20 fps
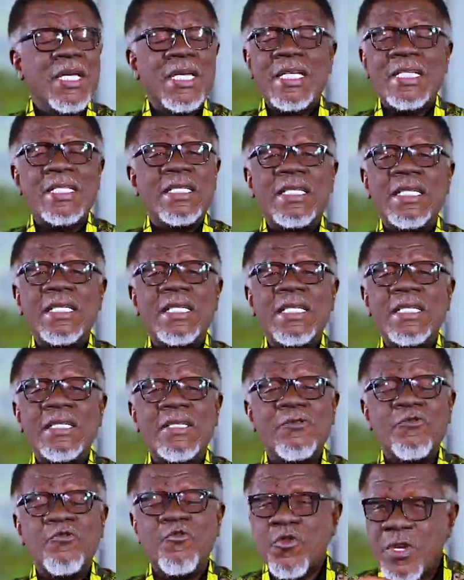He
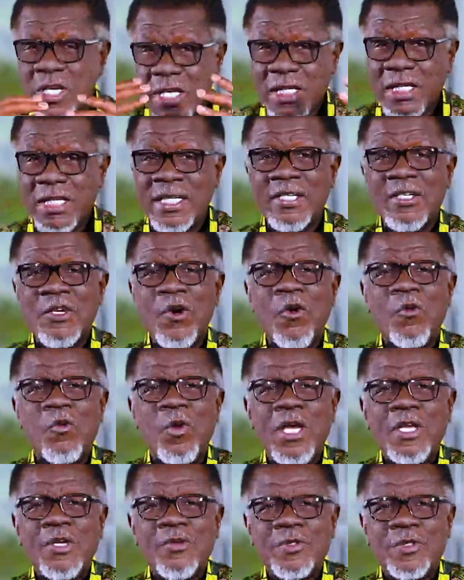didn't really know
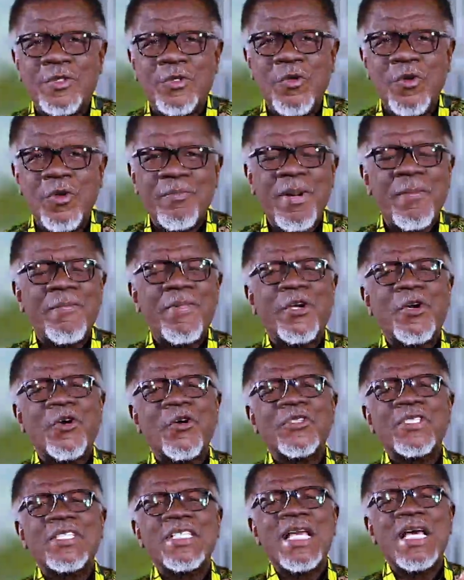where he was going, but
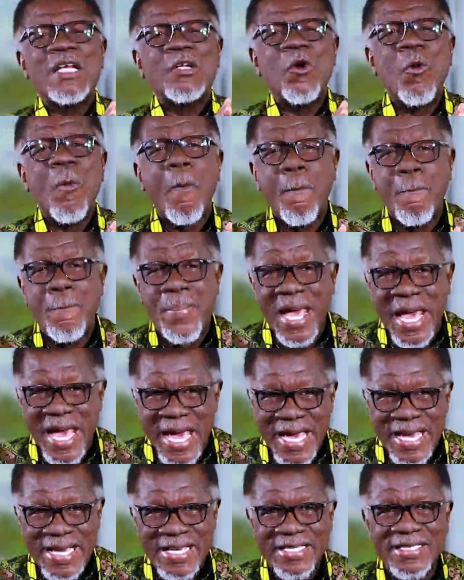because he had
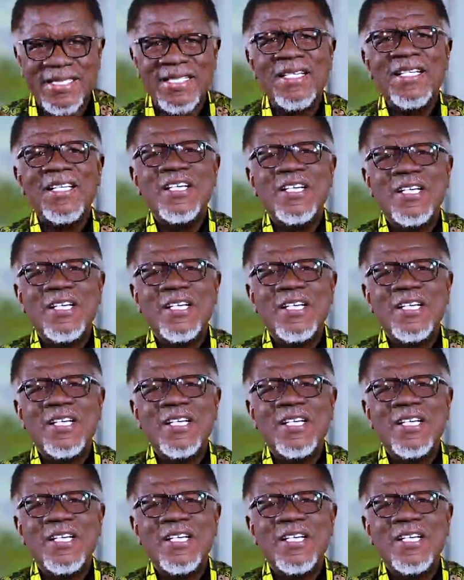obeyed,